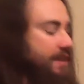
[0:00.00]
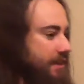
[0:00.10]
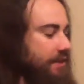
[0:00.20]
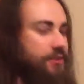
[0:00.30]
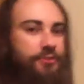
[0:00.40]

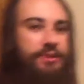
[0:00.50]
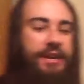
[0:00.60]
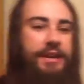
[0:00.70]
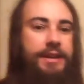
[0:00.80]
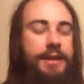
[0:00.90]
And
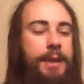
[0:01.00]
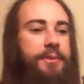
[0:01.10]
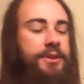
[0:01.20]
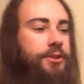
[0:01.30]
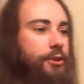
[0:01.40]
today I'm
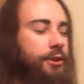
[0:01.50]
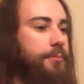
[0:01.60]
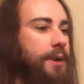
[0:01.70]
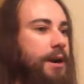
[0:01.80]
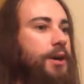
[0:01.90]
going to talk
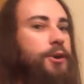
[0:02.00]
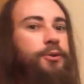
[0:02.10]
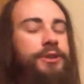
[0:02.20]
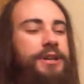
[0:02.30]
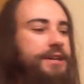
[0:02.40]

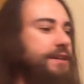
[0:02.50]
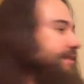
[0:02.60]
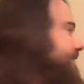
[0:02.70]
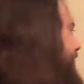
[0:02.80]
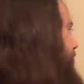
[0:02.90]
about
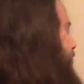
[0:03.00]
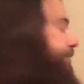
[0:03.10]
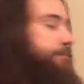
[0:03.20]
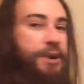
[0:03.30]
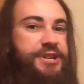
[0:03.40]
some
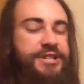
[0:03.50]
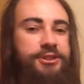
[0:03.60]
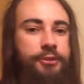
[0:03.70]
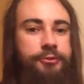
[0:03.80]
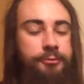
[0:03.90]

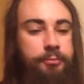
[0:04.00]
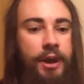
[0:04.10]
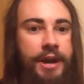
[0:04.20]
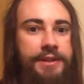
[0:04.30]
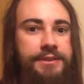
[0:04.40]
expressions of
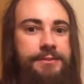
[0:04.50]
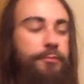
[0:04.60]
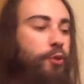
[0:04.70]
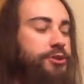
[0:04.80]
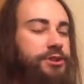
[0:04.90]
surprise,
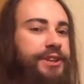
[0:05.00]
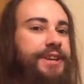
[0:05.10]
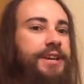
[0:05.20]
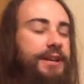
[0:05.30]
mostly.